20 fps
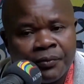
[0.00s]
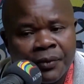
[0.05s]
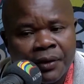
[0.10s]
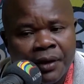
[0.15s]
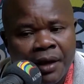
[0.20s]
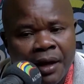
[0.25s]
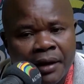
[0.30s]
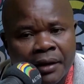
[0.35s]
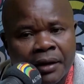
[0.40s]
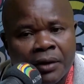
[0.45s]

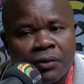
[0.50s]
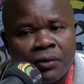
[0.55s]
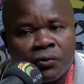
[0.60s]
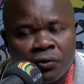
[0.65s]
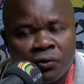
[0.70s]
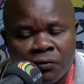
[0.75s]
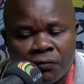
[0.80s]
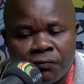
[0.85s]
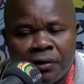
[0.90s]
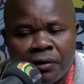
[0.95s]
I can
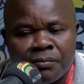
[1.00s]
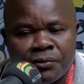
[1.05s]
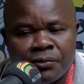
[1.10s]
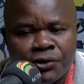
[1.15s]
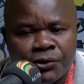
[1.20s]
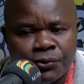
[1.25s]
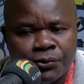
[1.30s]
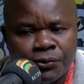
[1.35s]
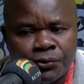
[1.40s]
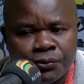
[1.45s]
confirm
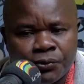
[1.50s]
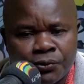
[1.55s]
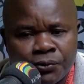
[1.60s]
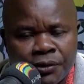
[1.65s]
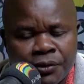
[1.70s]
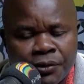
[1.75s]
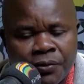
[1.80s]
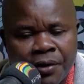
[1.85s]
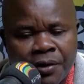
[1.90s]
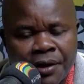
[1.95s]
to
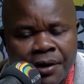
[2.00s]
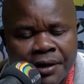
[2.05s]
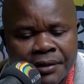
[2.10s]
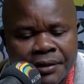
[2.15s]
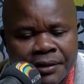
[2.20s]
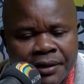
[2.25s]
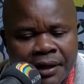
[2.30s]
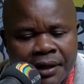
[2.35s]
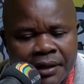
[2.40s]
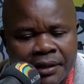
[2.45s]
the
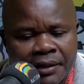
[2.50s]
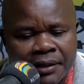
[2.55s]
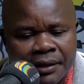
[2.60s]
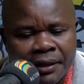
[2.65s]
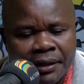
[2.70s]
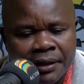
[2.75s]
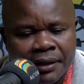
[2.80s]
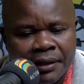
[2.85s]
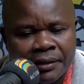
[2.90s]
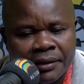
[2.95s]
audience that
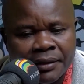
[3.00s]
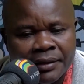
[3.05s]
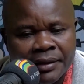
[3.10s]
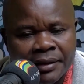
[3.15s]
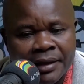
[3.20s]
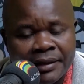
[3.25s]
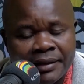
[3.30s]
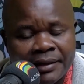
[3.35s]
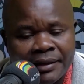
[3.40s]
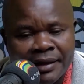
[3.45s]
in
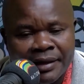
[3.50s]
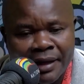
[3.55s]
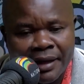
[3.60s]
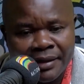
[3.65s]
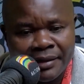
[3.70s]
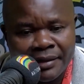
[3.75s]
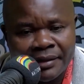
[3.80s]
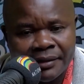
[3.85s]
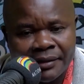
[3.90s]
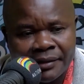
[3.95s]
late
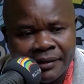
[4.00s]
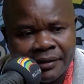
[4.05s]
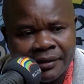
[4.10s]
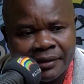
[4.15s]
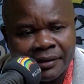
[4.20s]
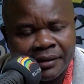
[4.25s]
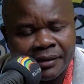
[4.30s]
90s,